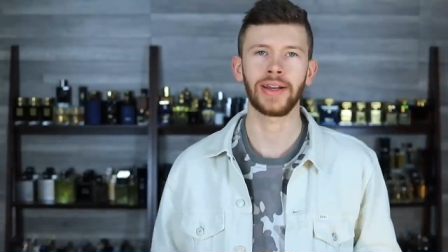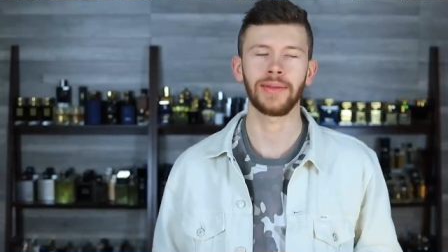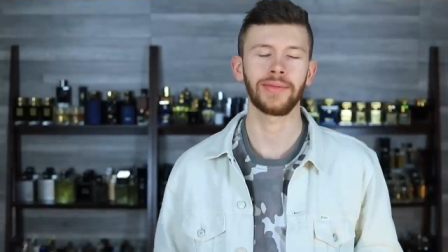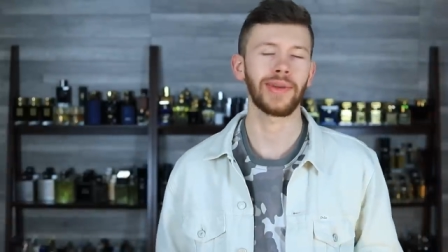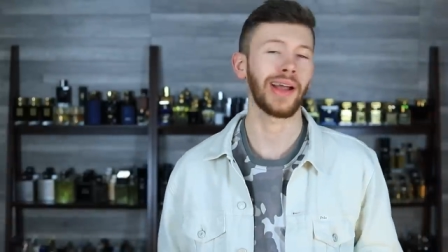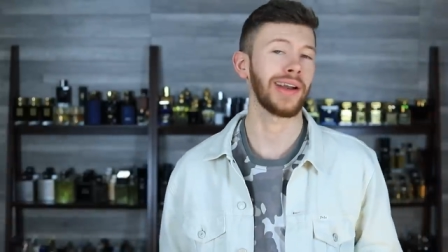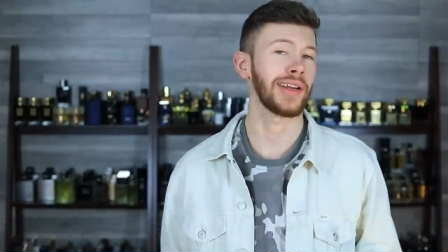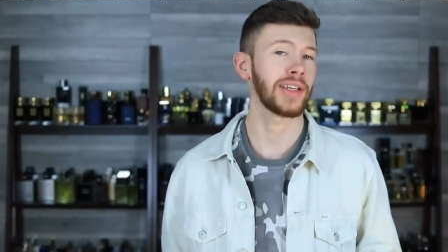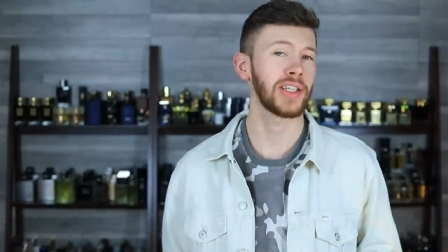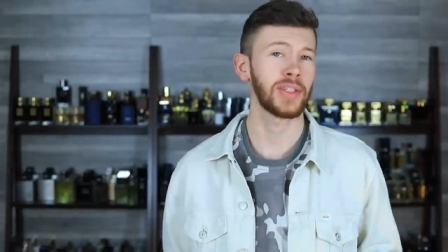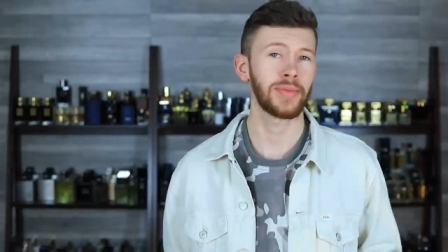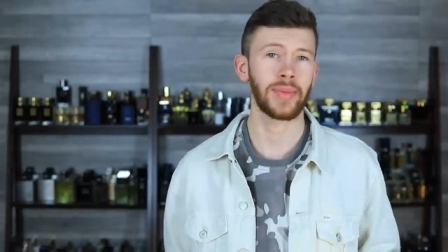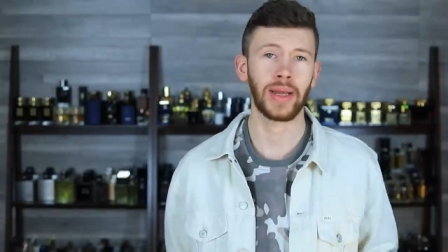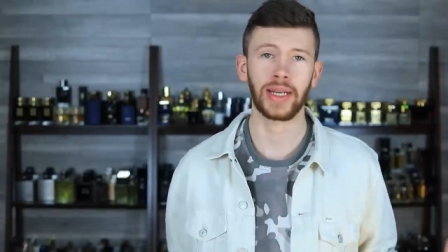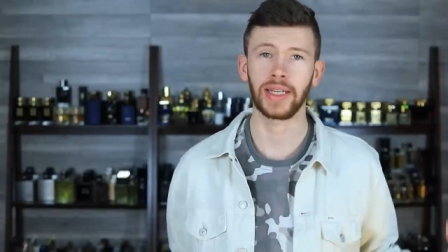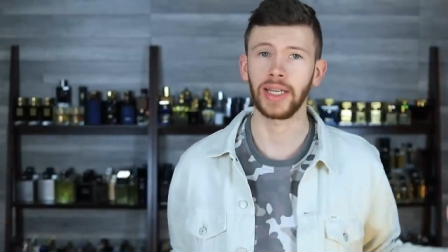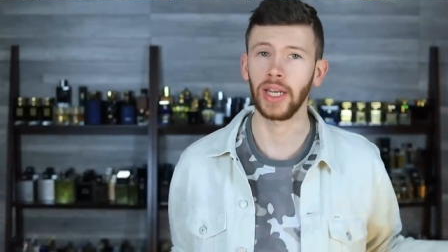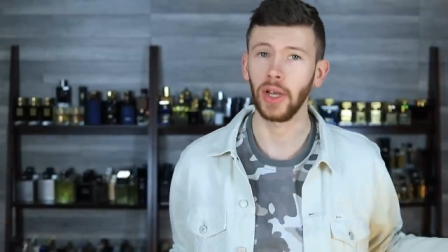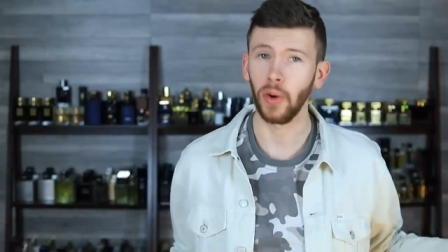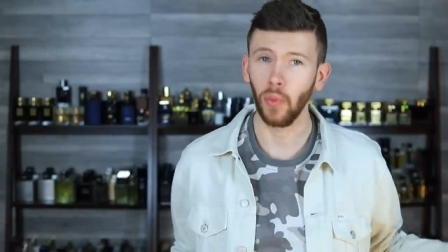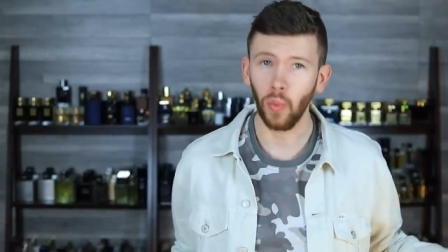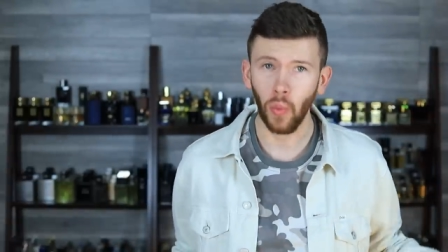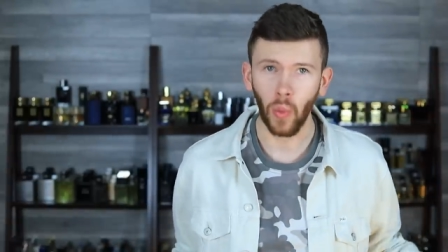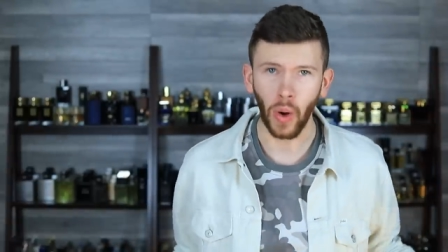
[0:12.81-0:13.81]
I'm not
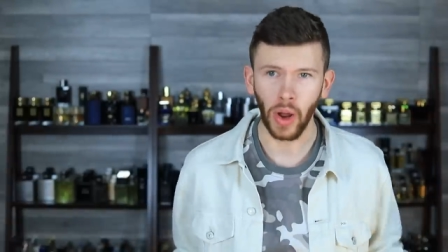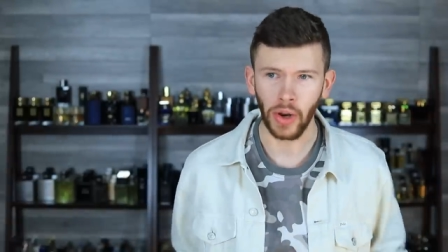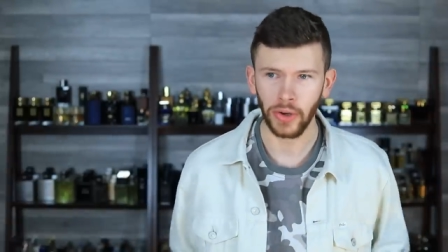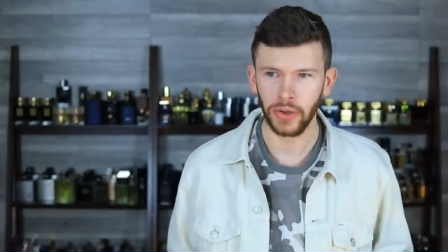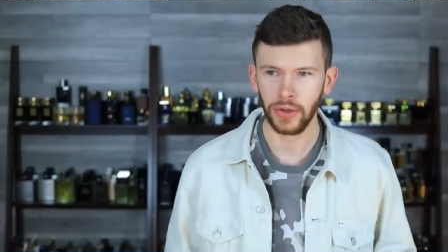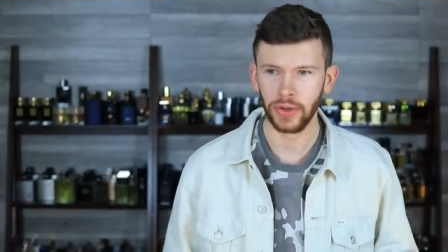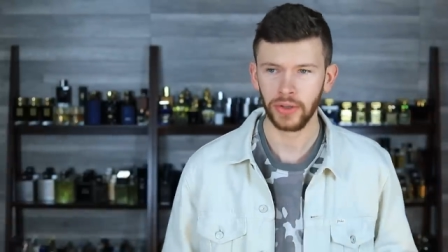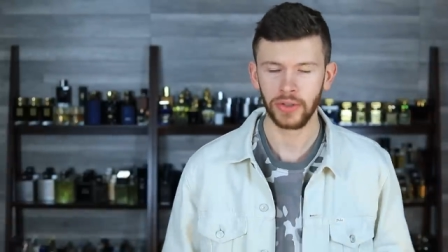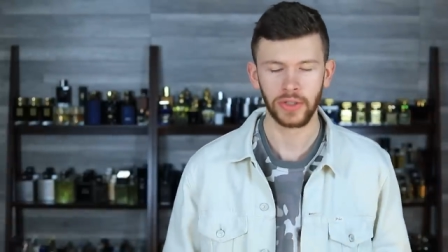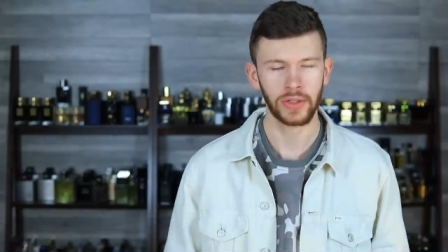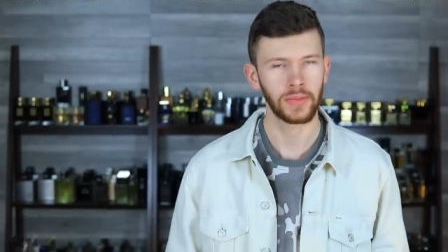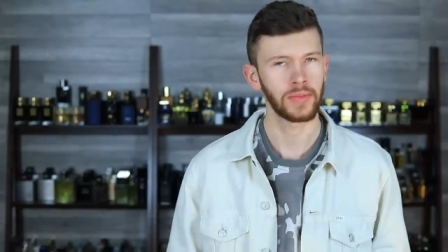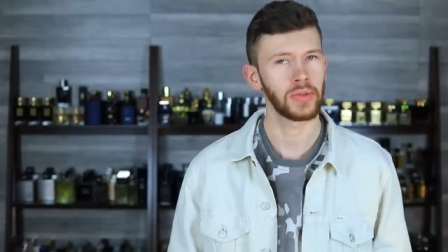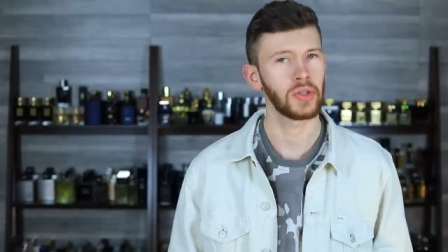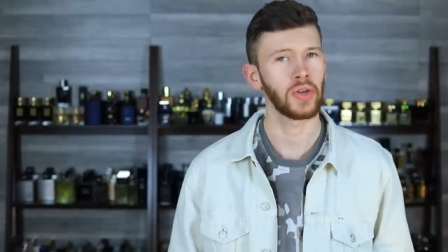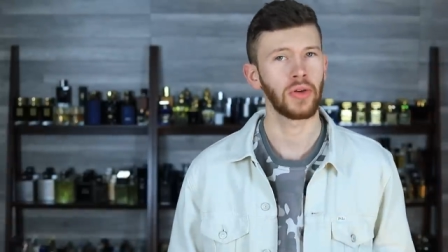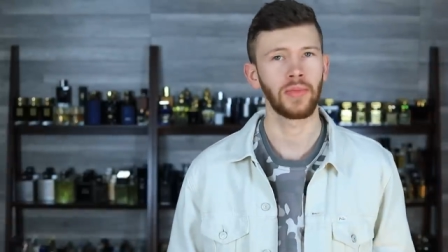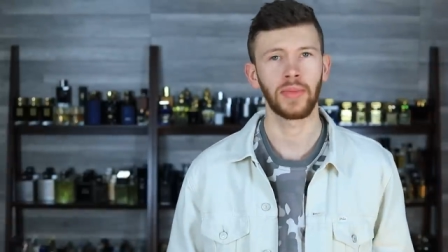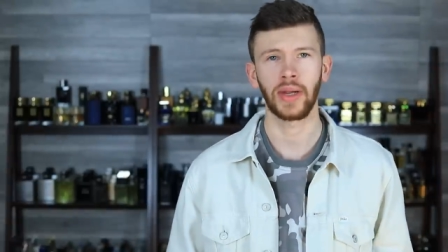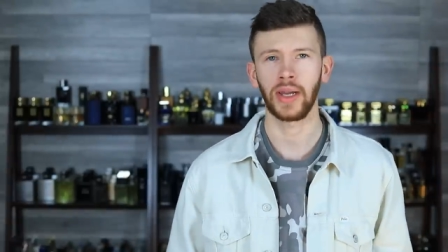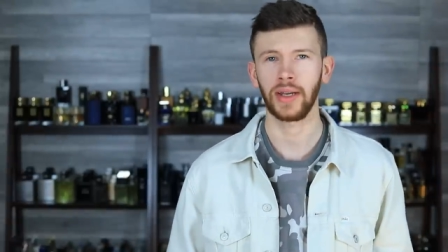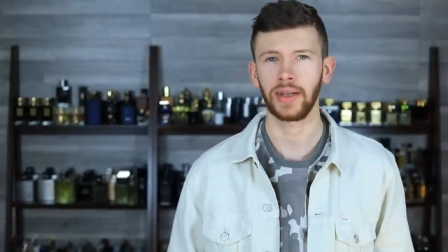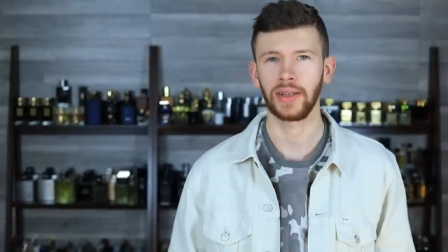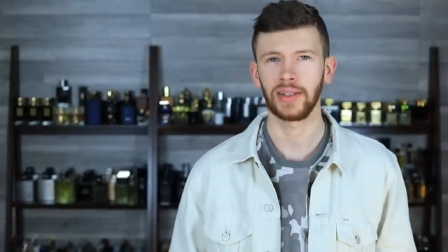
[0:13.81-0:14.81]
expecting wonders, so
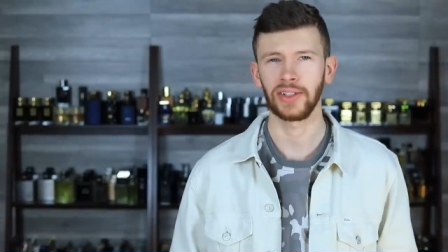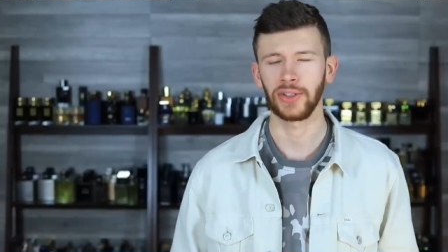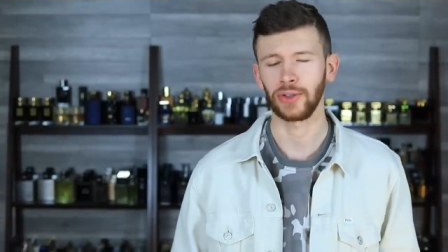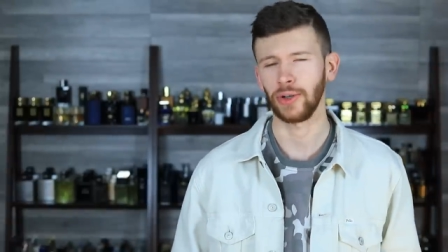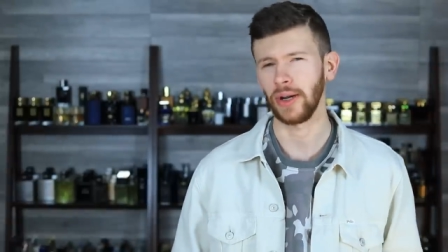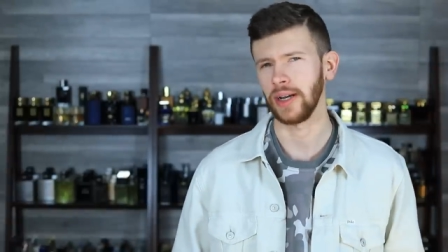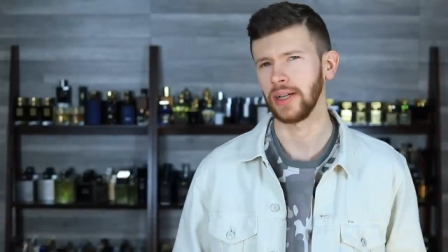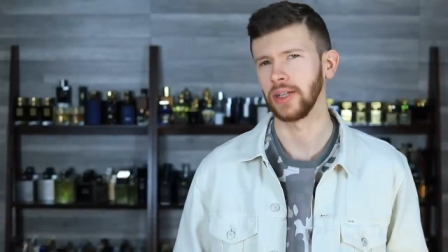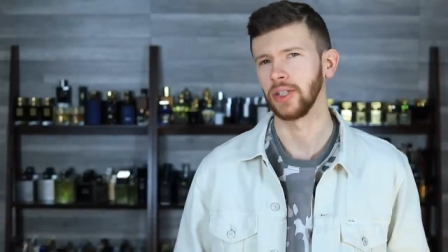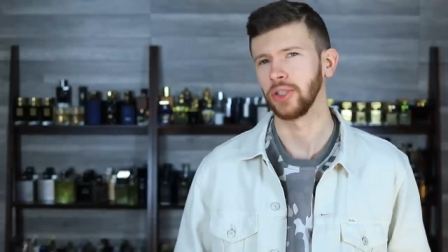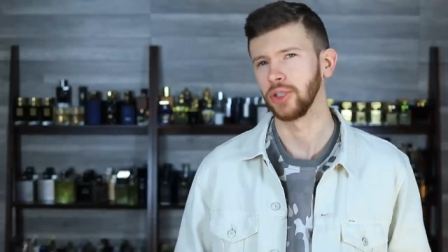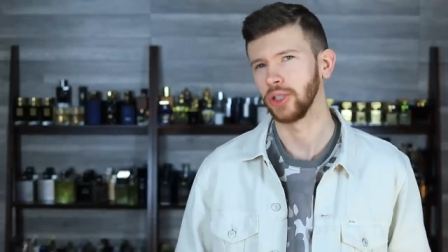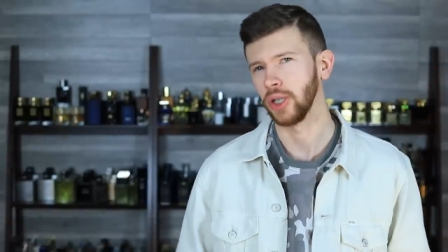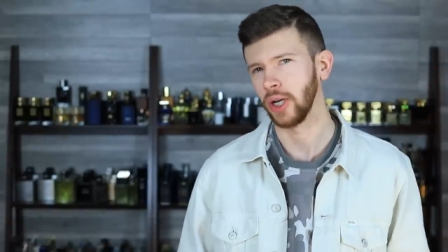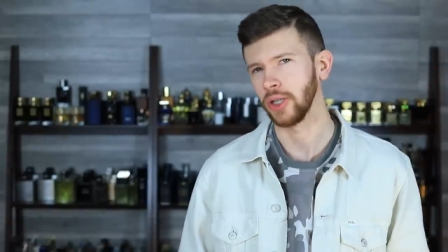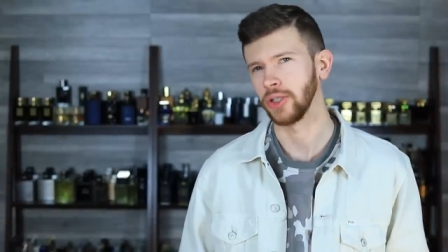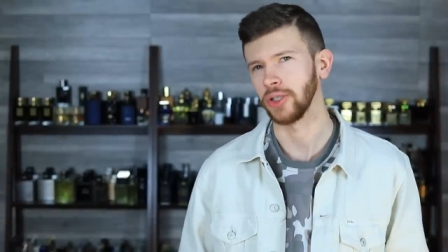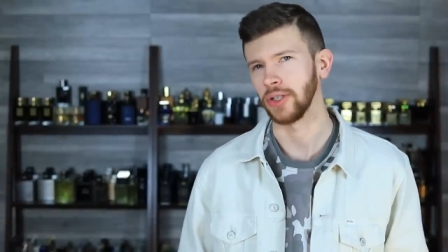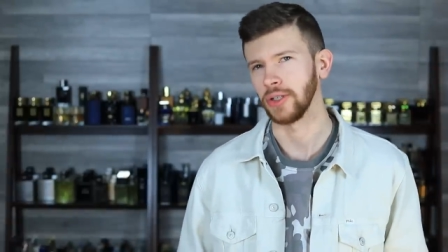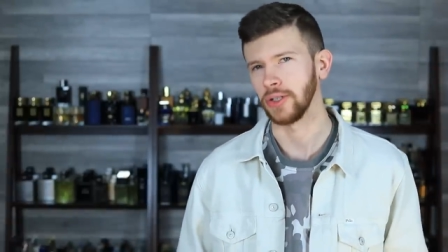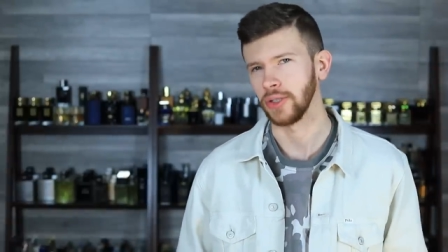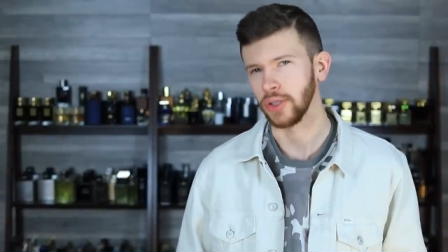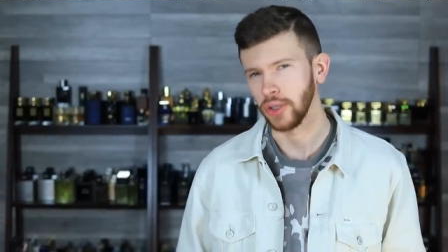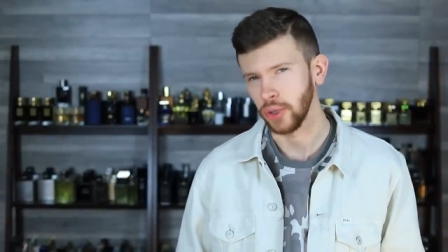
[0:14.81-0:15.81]
I'm not going to try to judge
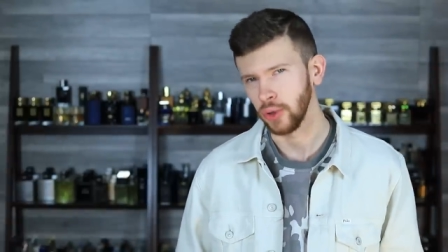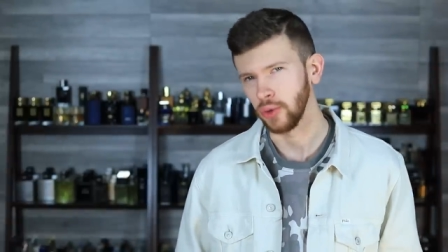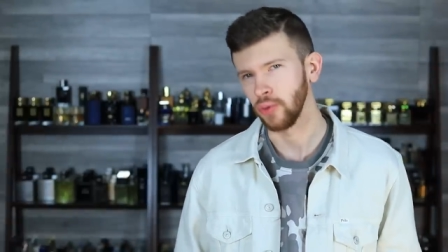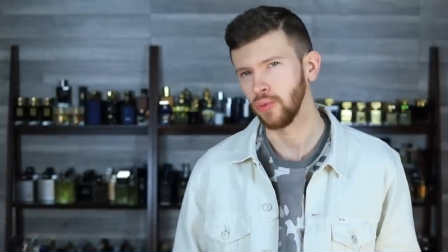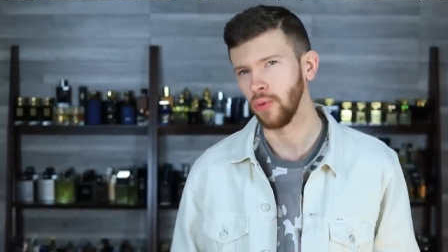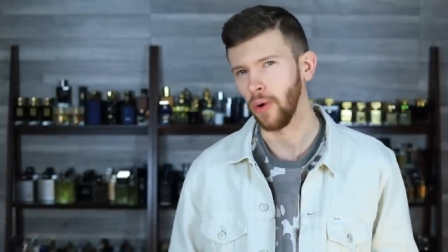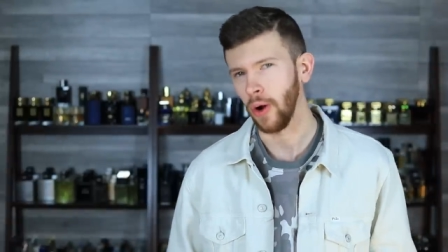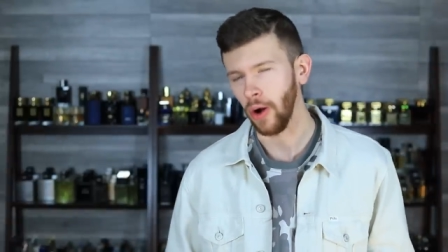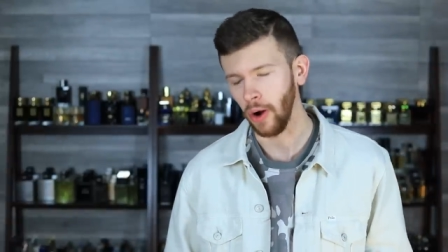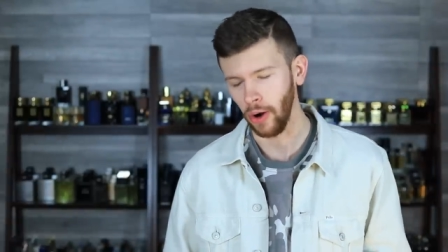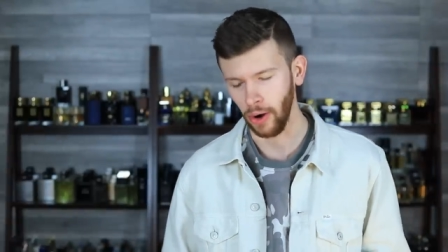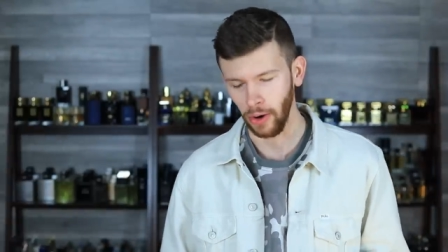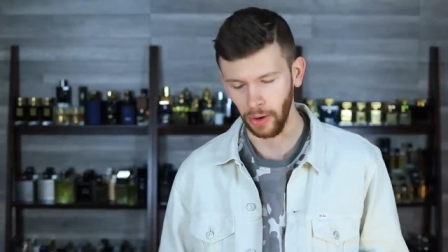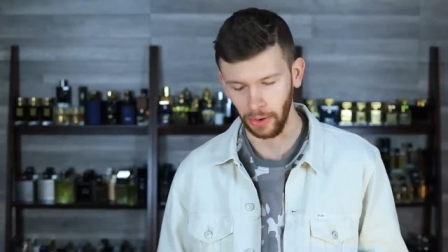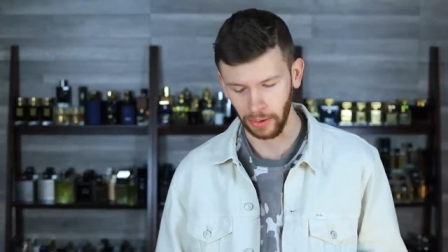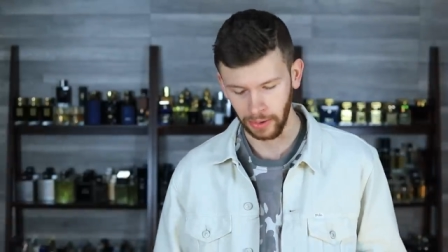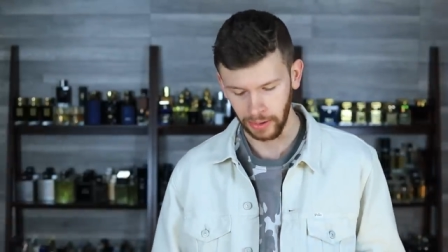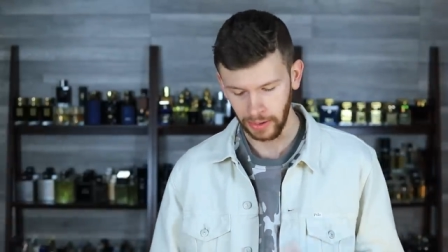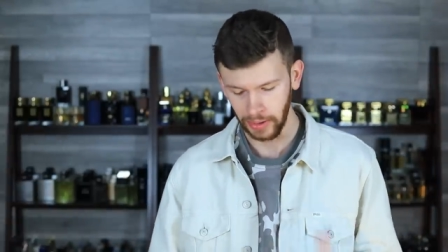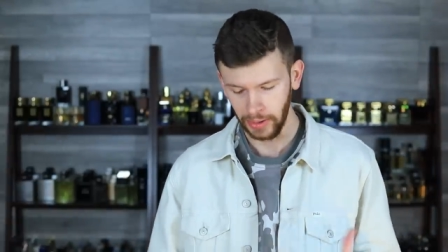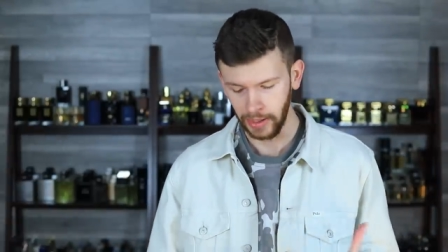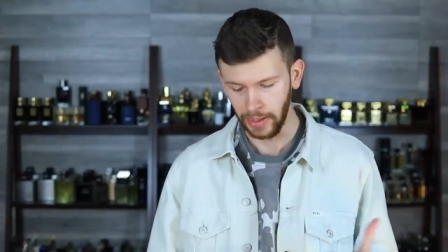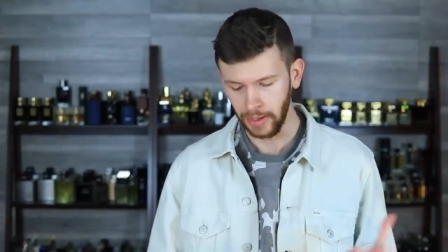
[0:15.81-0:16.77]
it too hard.